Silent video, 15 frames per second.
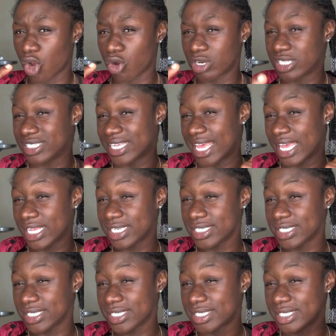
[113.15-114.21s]
On its
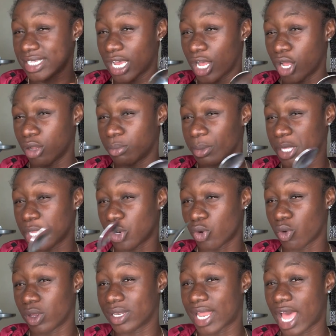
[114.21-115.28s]
edges,
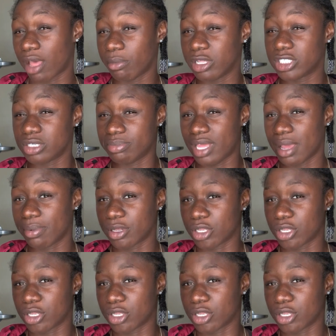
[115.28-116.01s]
it'll allow me to be able to